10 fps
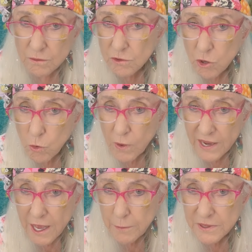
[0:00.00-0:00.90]
know what
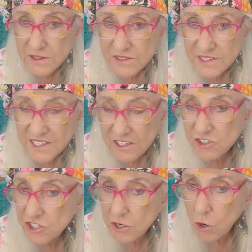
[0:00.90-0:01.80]
happens.
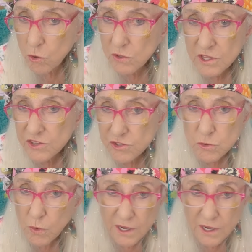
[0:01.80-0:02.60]
Did she go to the zoo?